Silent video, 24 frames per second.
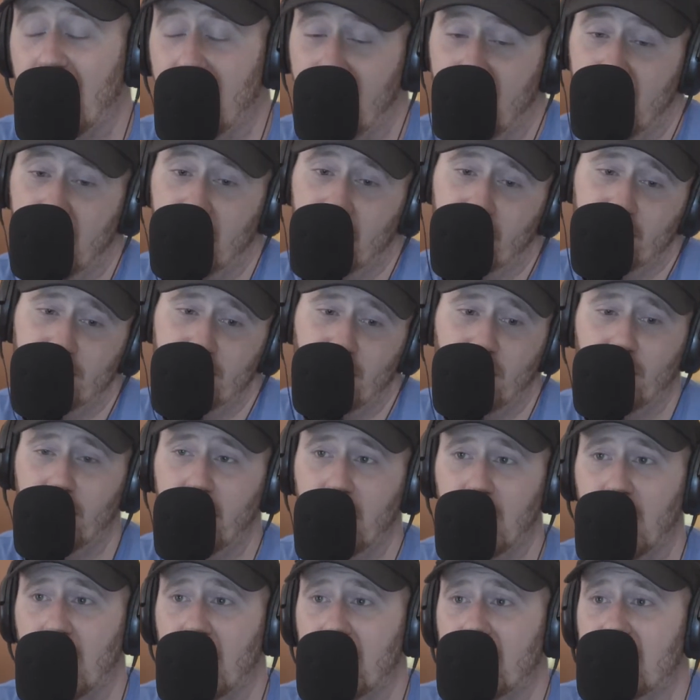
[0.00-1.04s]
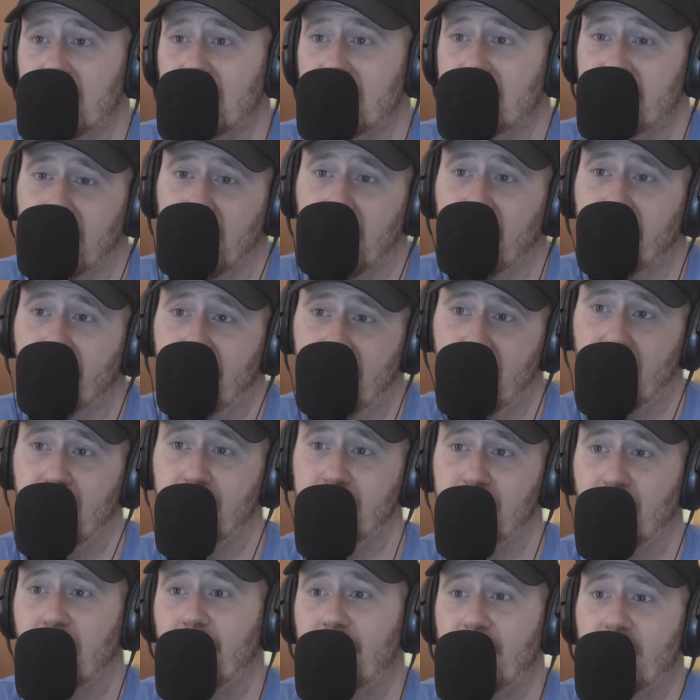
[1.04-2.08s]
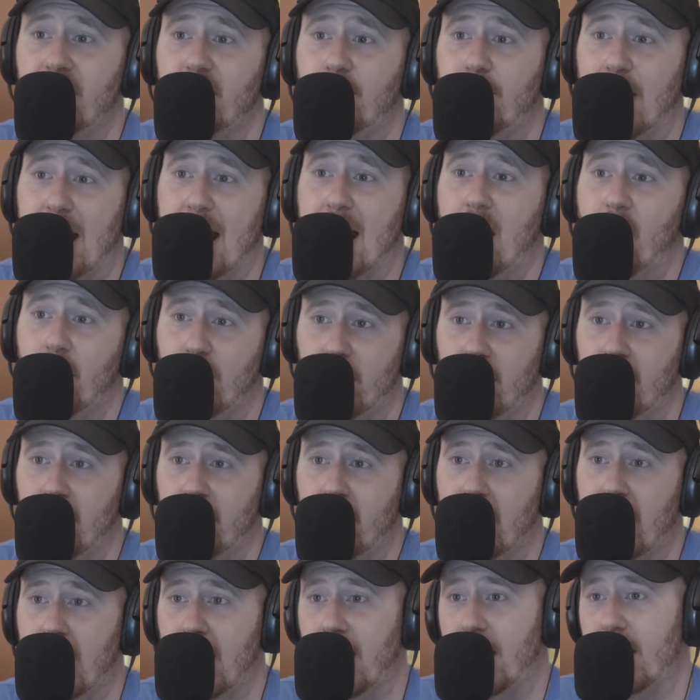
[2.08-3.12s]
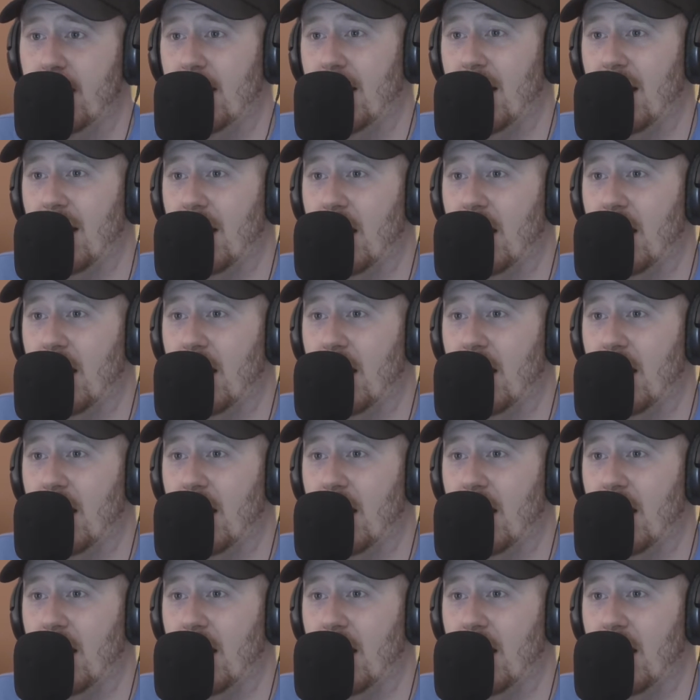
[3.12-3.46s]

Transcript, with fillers: and he'll totally like take advantage of his power and yeah.